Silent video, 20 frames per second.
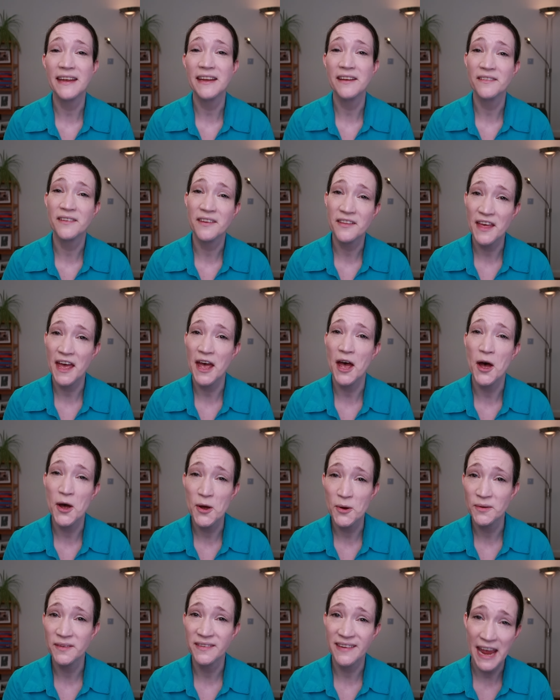into their
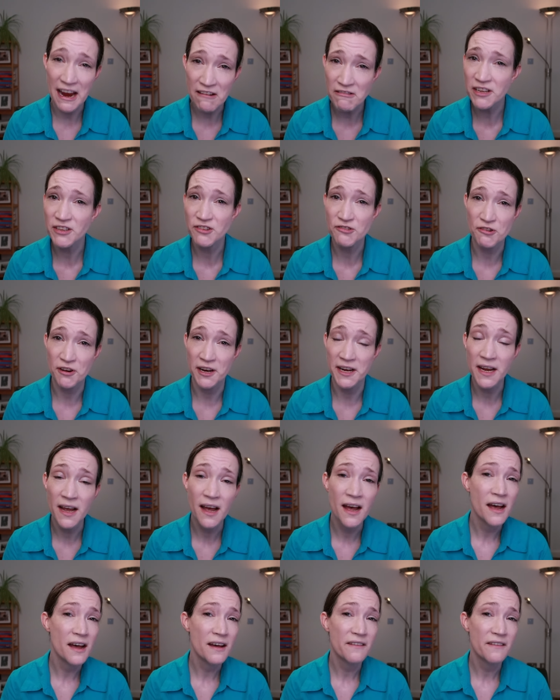own territory